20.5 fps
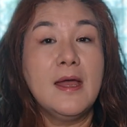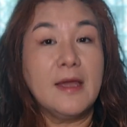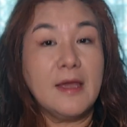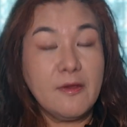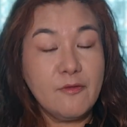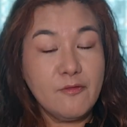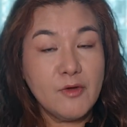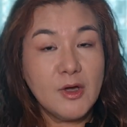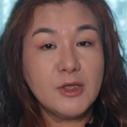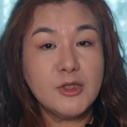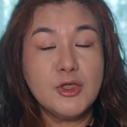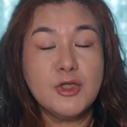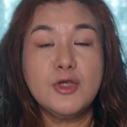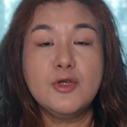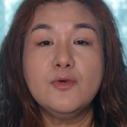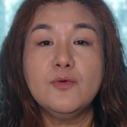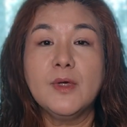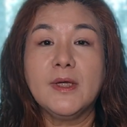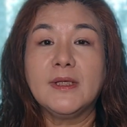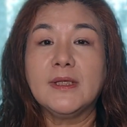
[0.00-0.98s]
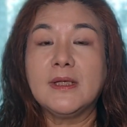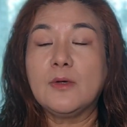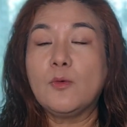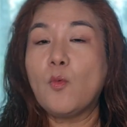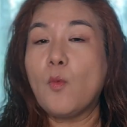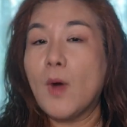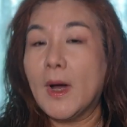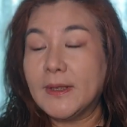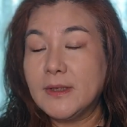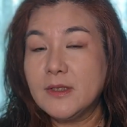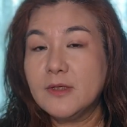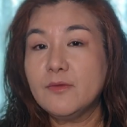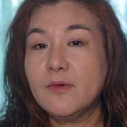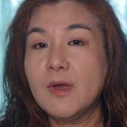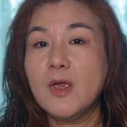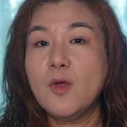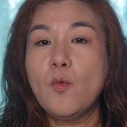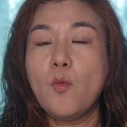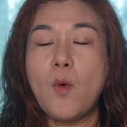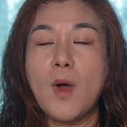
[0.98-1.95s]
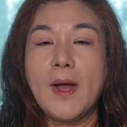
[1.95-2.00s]
If you are new and
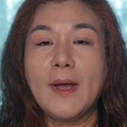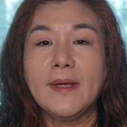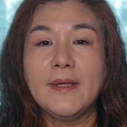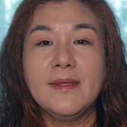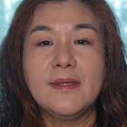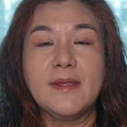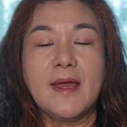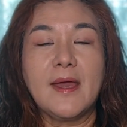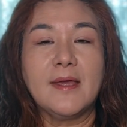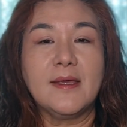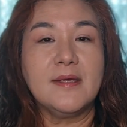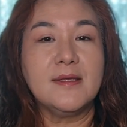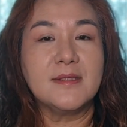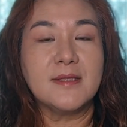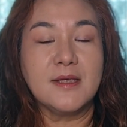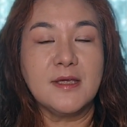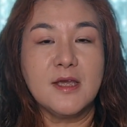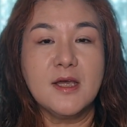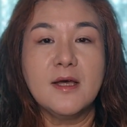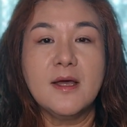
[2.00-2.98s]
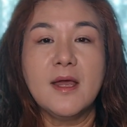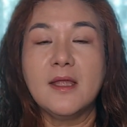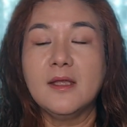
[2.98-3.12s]
wondering why there is a year